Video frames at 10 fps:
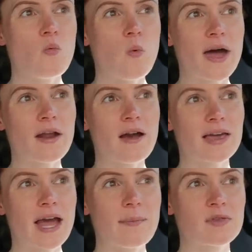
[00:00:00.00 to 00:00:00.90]
when I
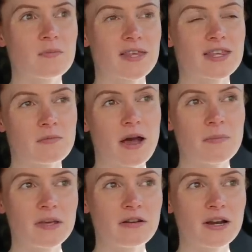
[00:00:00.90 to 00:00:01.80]
kept missing my
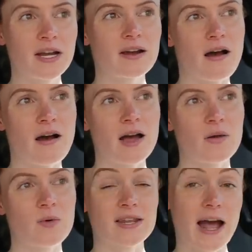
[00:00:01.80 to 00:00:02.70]
period,
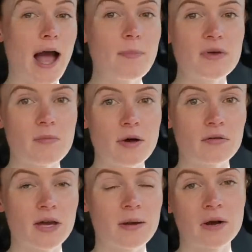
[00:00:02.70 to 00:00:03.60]
I wasn't happy
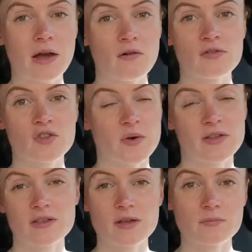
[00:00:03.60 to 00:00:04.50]
about it, but I also
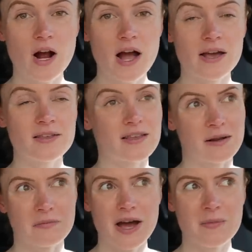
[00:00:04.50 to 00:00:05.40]
wasn't surprised.
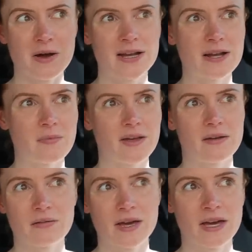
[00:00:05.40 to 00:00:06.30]
And in my mind, I'm
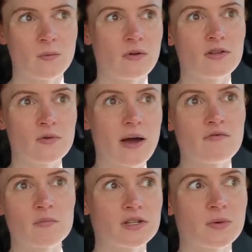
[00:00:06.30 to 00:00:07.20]
like, okay, well, you
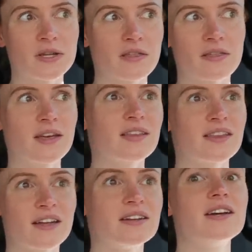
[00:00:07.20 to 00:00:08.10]
haven't been doing the thing
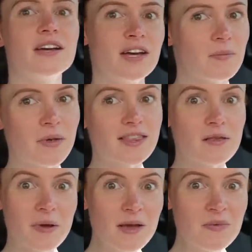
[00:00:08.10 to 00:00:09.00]
that makes
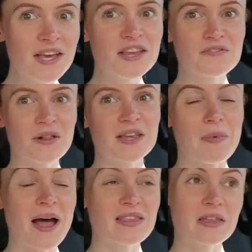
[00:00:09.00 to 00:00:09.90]
the babies for like the
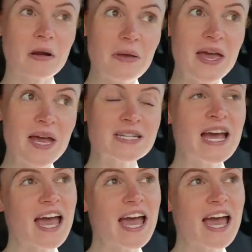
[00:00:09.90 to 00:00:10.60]
past little bit,